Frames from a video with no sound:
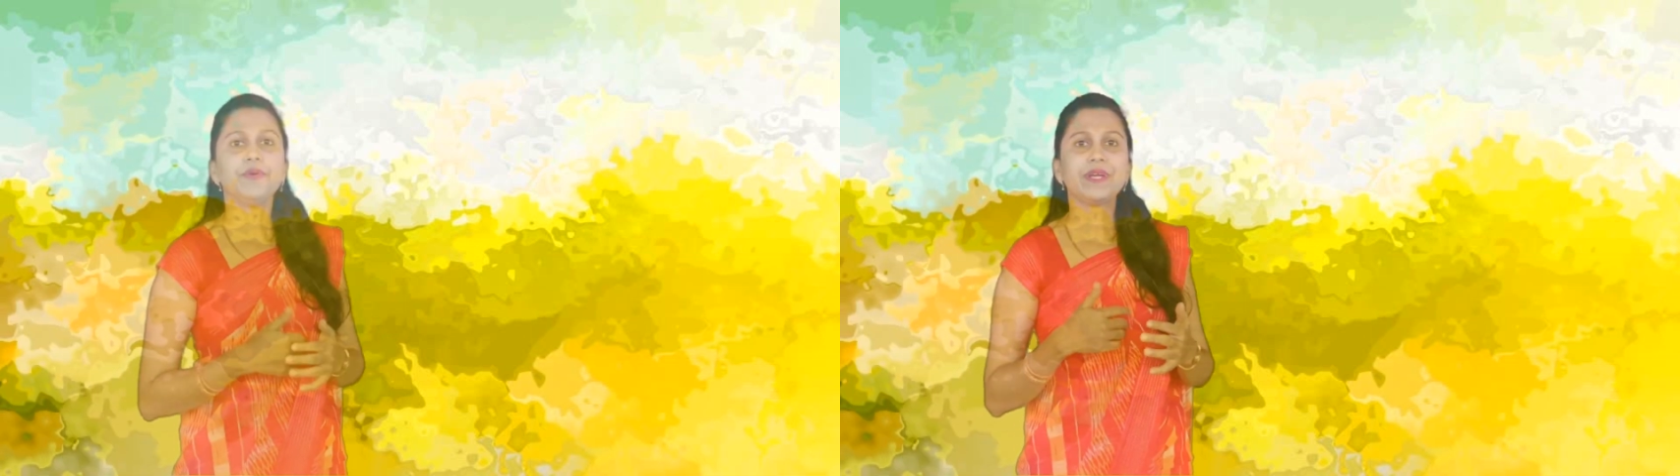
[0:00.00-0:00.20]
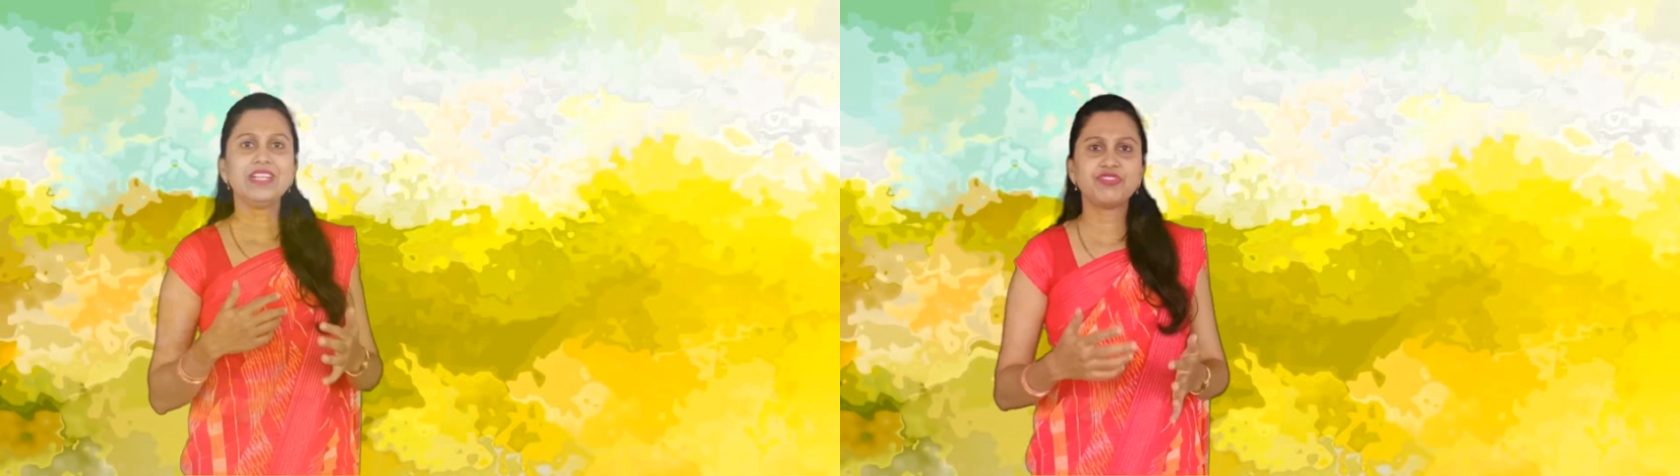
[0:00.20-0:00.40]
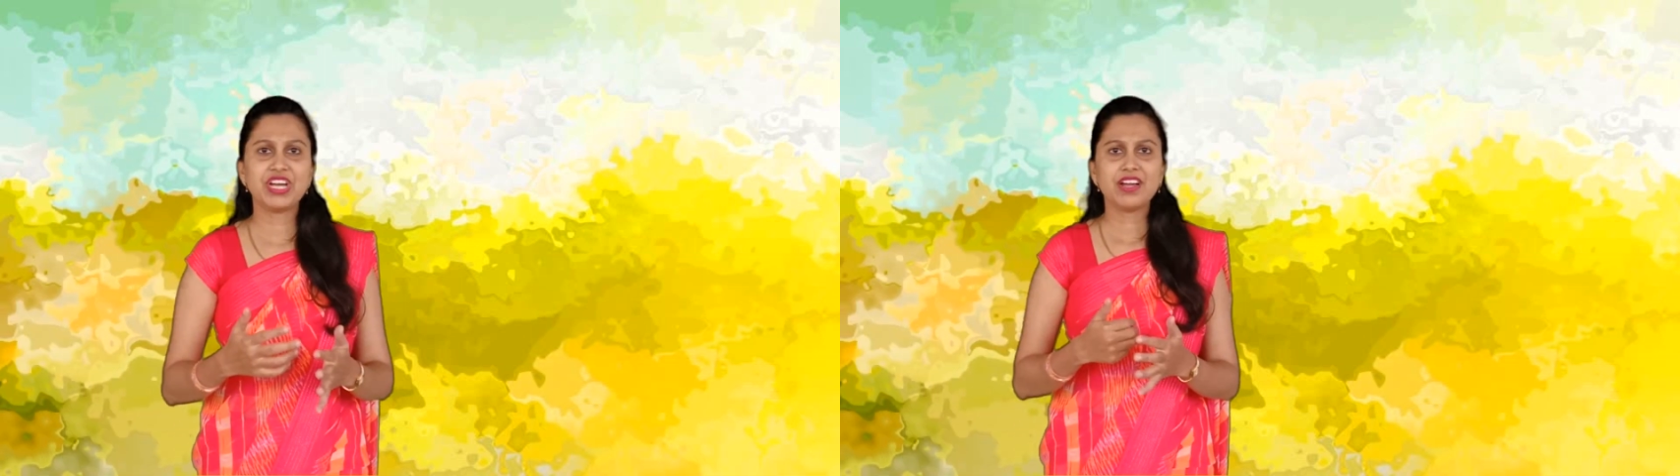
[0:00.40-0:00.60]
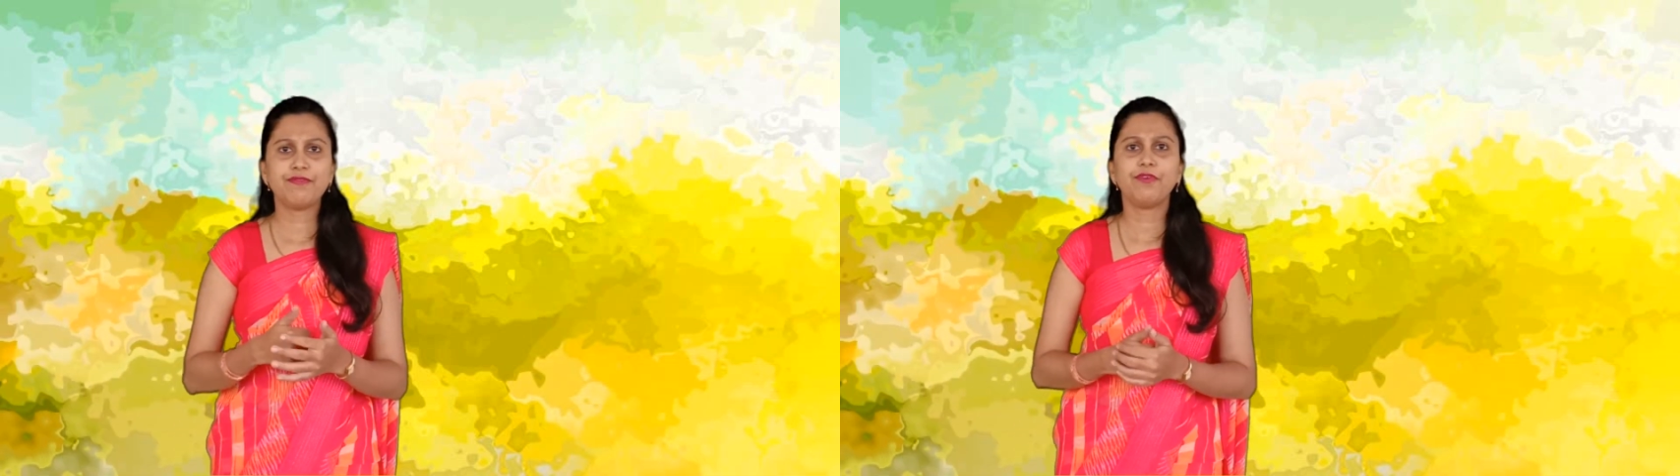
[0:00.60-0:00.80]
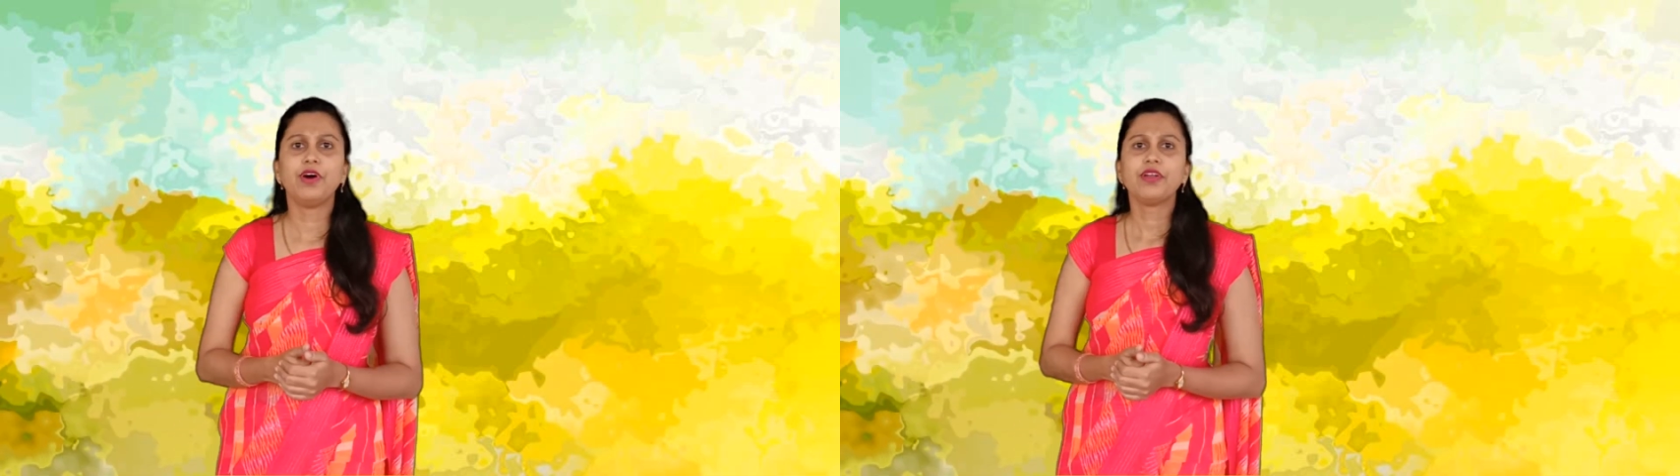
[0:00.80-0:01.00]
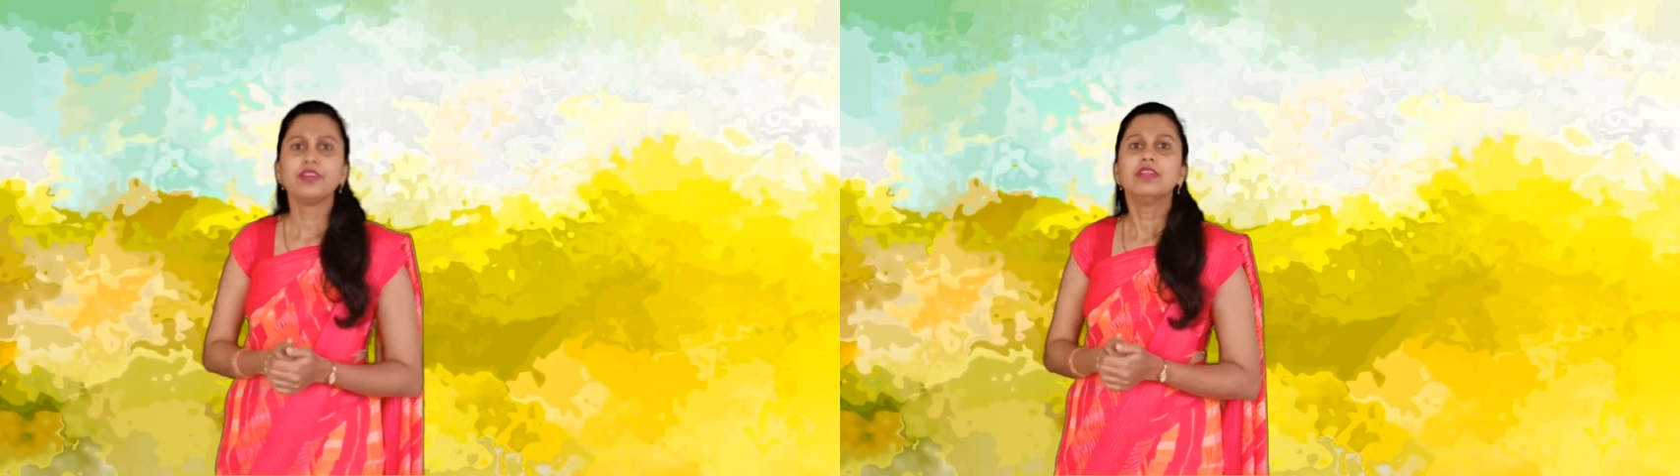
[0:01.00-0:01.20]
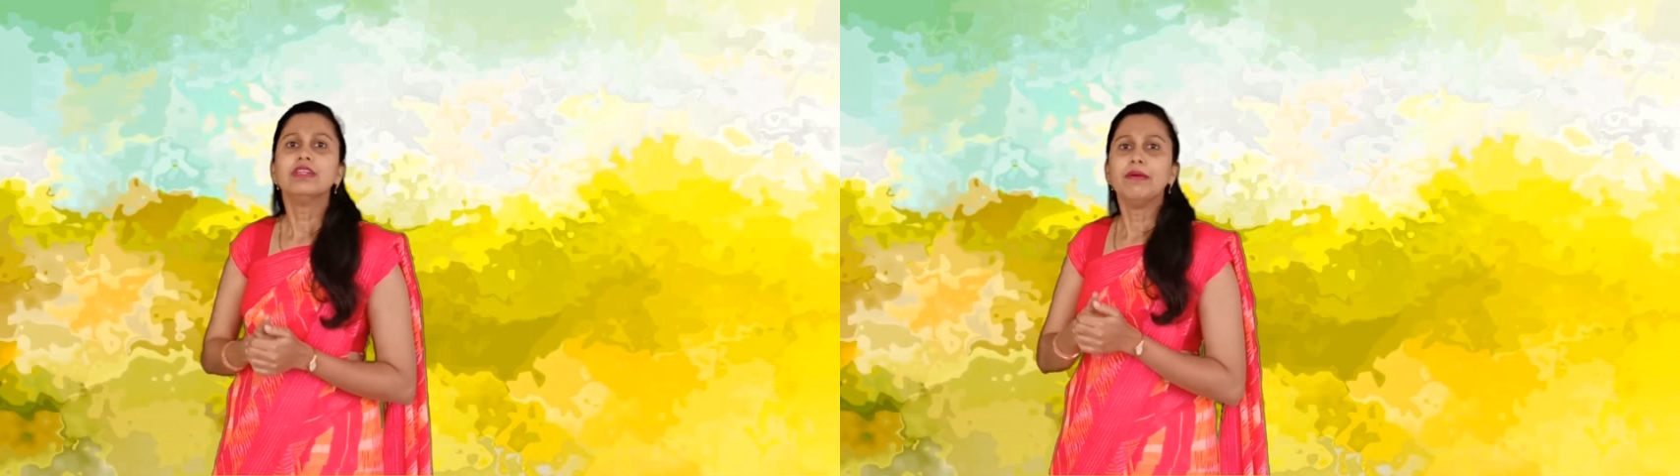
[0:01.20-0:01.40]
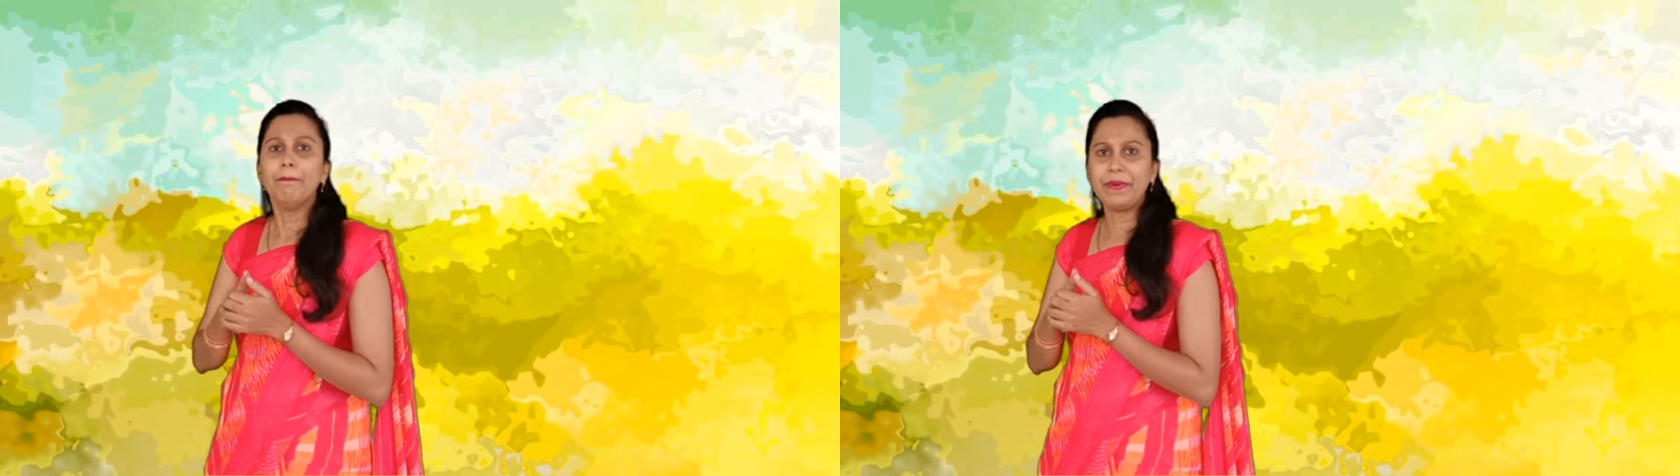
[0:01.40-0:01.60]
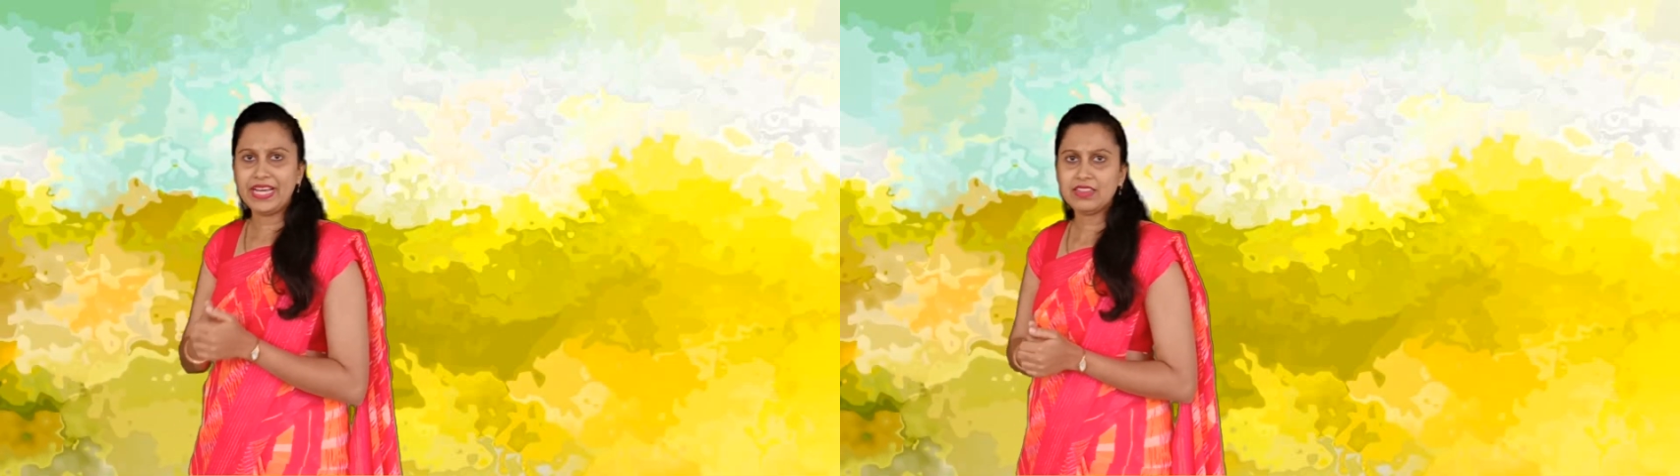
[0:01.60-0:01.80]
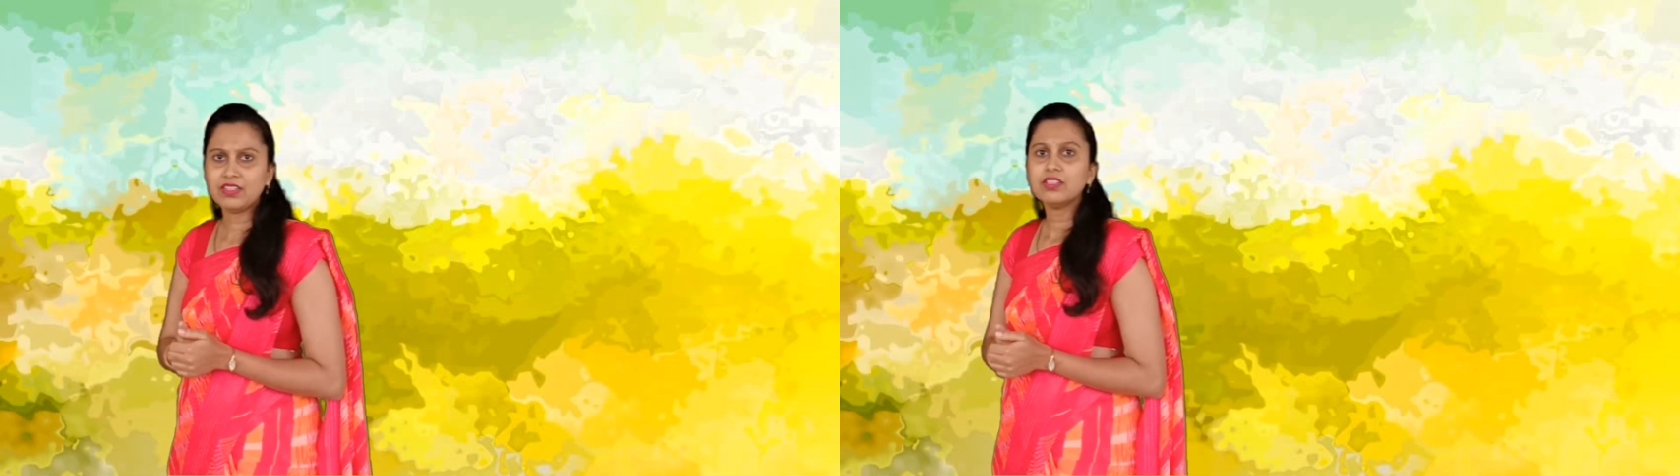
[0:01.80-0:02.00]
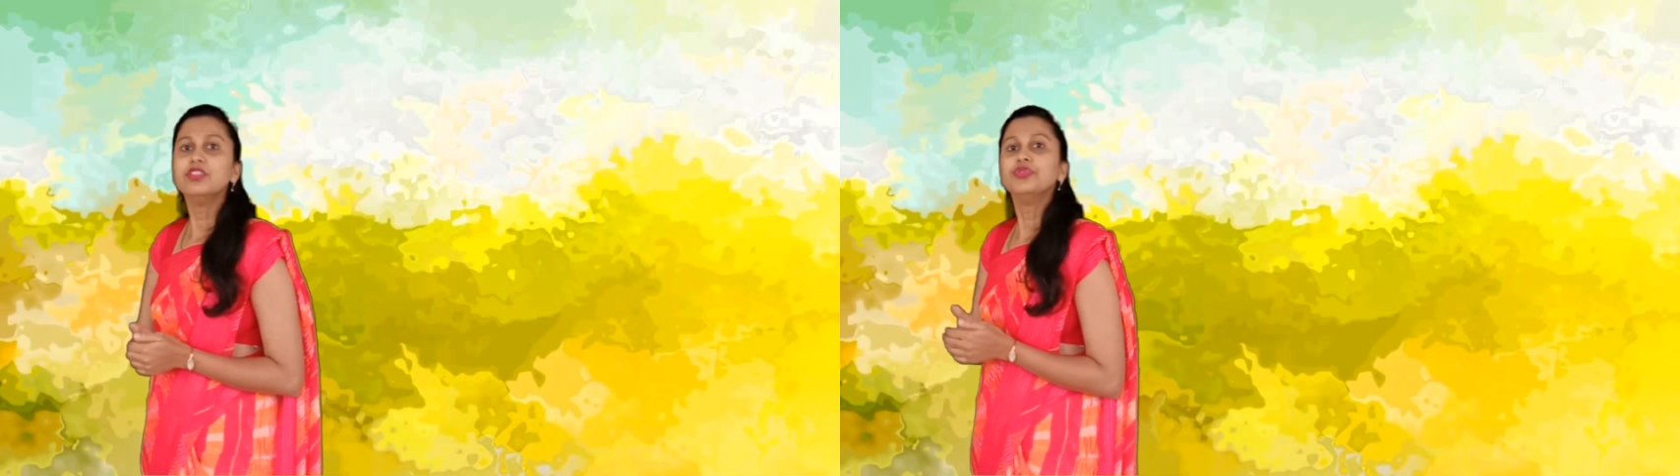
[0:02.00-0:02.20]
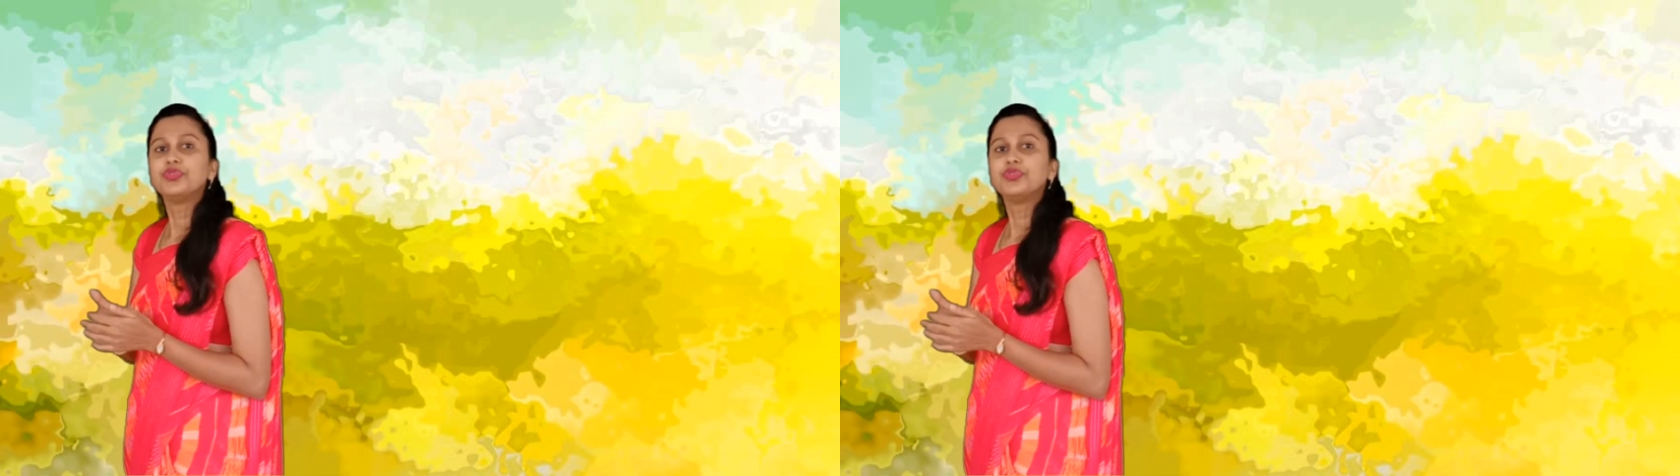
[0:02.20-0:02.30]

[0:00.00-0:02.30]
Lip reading: You can check for breath